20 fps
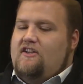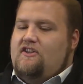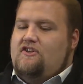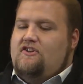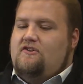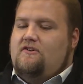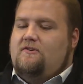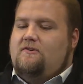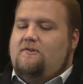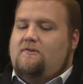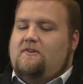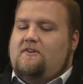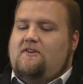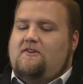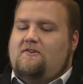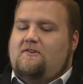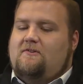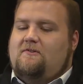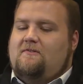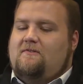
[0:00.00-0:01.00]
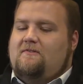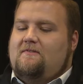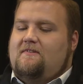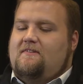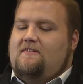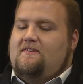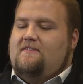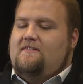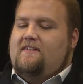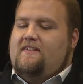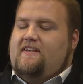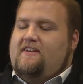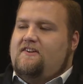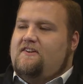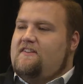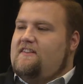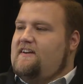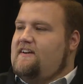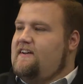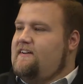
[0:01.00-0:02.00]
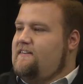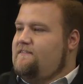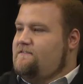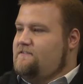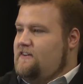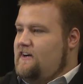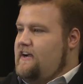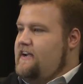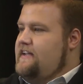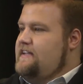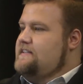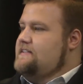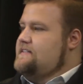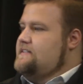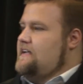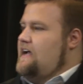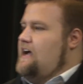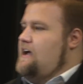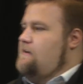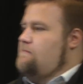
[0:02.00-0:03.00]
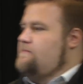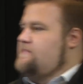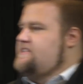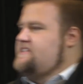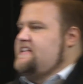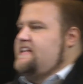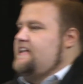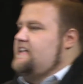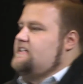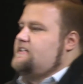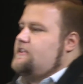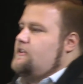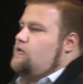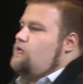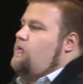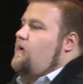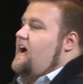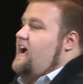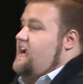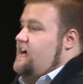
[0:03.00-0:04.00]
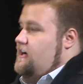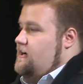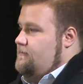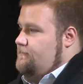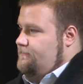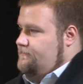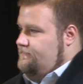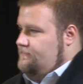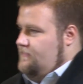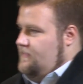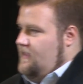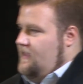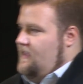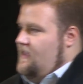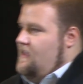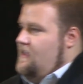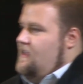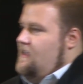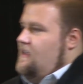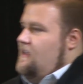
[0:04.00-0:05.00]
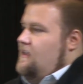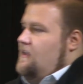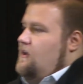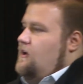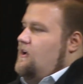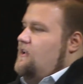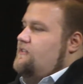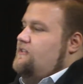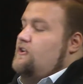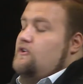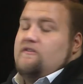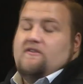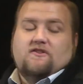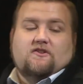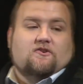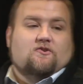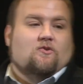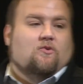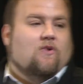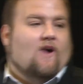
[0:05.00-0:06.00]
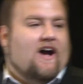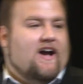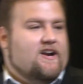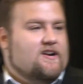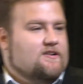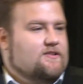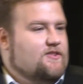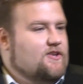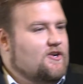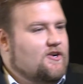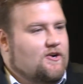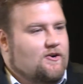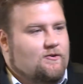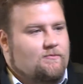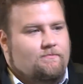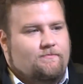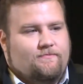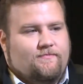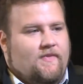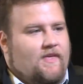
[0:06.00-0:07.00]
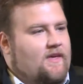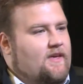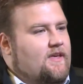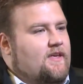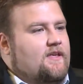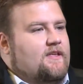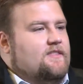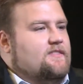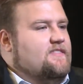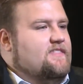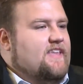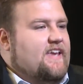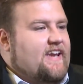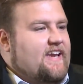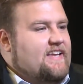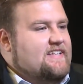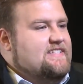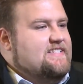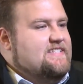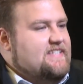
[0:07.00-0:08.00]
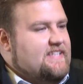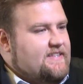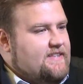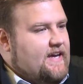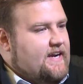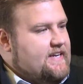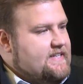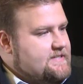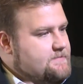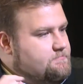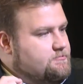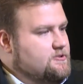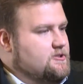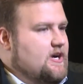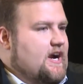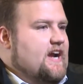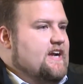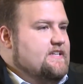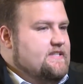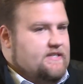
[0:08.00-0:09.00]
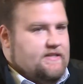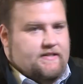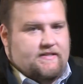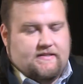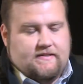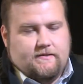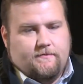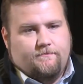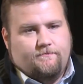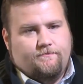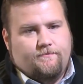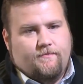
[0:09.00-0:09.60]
You hear the phrase singing to the choir. The choir, though, they see that as practice.